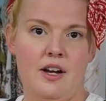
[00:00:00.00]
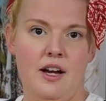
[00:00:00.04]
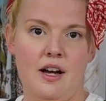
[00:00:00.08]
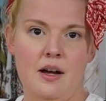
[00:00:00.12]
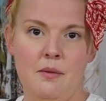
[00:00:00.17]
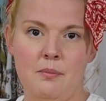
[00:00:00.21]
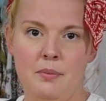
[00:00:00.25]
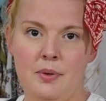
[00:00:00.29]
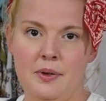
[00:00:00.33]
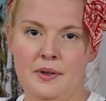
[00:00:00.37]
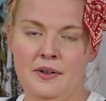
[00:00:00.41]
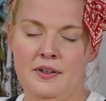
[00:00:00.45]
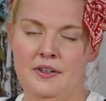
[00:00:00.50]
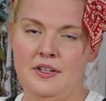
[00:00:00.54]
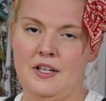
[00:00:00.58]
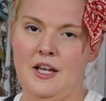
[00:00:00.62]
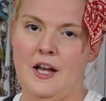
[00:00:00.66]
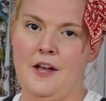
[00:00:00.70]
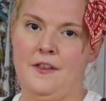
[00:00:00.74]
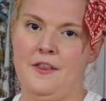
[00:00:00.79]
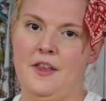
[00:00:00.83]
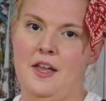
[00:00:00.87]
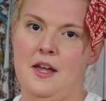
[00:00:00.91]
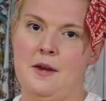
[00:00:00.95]
up
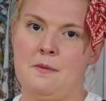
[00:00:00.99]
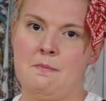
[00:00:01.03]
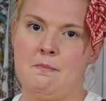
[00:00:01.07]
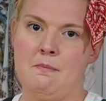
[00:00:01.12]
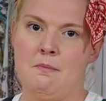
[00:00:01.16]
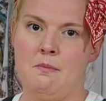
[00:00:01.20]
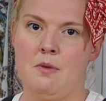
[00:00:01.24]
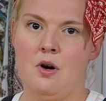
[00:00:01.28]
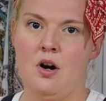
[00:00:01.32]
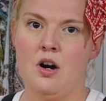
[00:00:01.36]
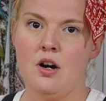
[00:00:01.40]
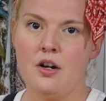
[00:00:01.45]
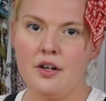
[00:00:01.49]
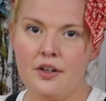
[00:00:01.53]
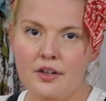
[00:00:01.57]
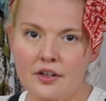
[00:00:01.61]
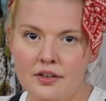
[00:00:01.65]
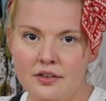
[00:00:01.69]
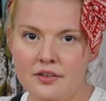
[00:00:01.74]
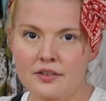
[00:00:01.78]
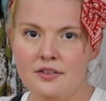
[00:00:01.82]
and then mark